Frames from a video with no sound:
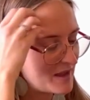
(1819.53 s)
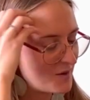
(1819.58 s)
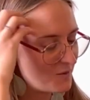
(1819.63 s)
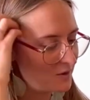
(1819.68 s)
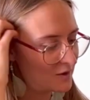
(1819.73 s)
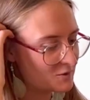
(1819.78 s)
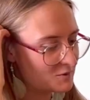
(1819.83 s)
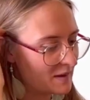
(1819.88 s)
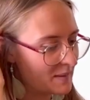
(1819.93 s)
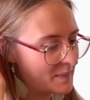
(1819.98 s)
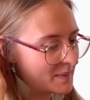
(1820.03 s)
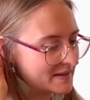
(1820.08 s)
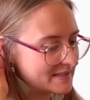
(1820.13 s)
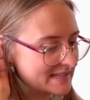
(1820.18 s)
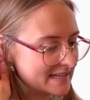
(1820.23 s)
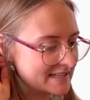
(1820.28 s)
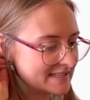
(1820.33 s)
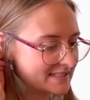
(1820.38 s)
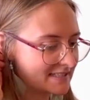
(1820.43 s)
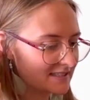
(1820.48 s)
was
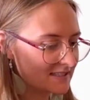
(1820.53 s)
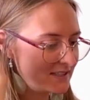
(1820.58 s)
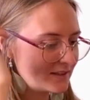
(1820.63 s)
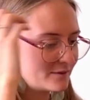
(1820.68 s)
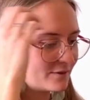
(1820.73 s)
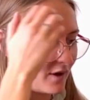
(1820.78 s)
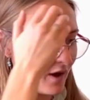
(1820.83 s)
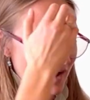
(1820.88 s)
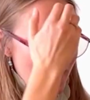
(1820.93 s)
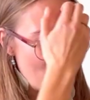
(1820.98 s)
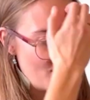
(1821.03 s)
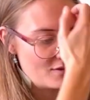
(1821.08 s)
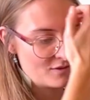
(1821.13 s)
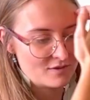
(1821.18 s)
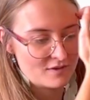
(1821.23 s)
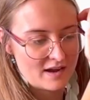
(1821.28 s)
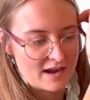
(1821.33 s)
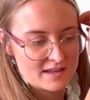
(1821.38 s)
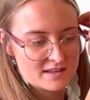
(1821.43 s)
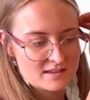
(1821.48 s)
representative of,
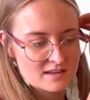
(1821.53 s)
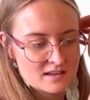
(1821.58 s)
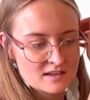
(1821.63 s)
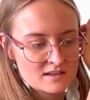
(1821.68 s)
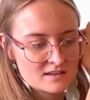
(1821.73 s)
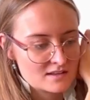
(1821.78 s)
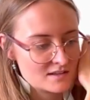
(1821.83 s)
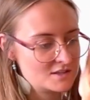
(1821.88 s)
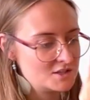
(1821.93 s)
I think,